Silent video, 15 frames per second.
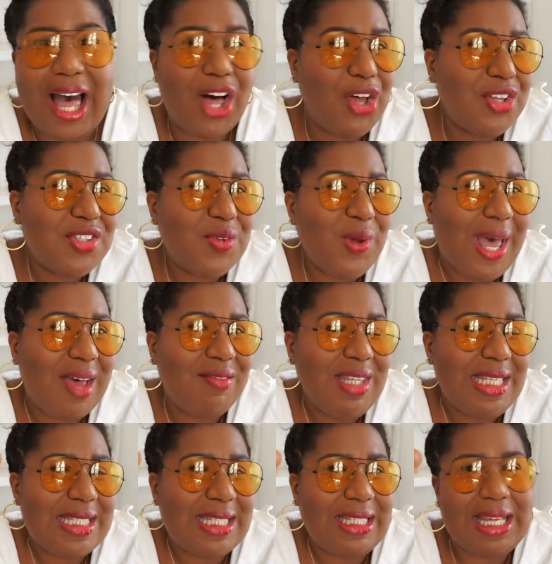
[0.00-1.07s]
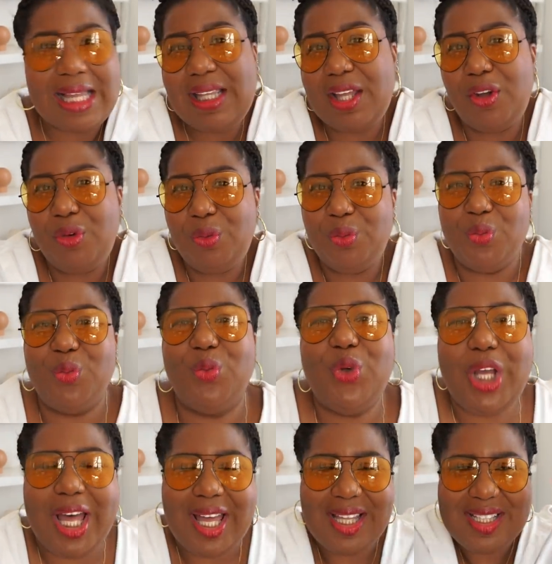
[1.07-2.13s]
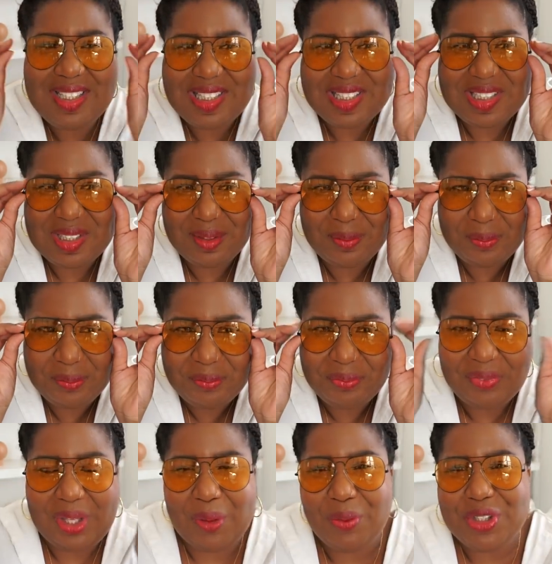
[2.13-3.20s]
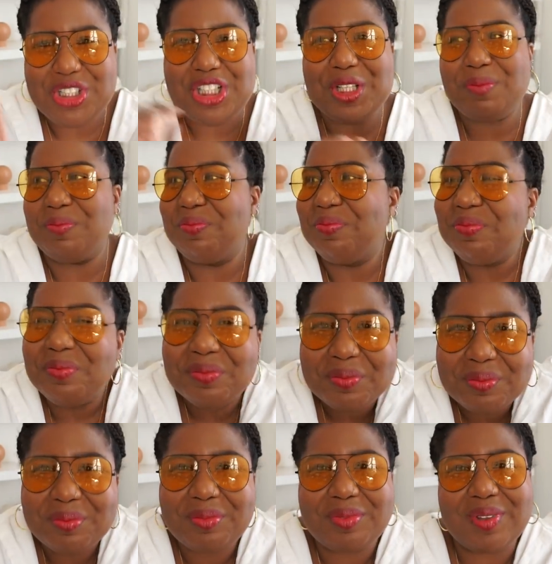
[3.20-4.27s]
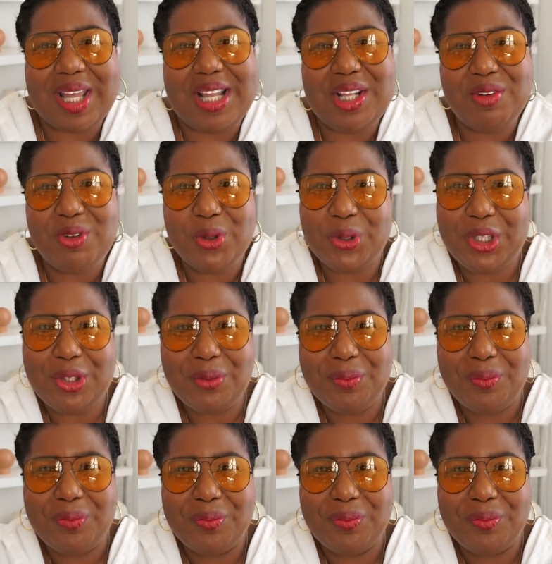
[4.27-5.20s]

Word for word: Also have these in yellow because they were cheap and they're real cute